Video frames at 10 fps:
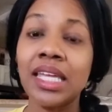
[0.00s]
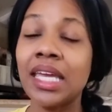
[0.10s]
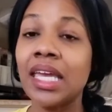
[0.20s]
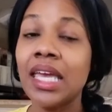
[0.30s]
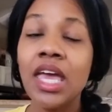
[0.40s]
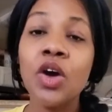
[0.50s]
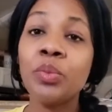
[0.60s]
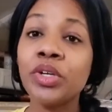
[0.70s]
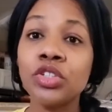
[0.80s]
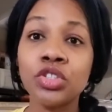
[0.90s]
like
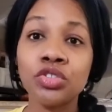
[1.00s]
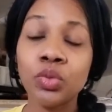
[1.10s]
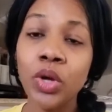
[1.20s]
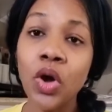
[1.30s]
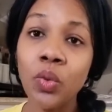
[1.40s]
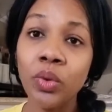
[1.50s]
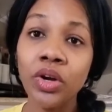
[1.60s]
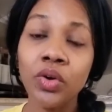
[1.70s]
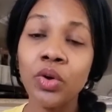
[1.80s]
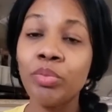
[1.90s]
helping your children with
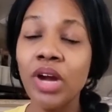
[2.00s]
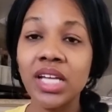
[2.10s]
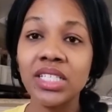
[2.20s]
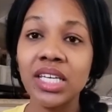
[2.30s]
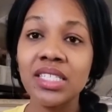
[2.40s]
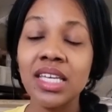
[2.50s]
homework or projects.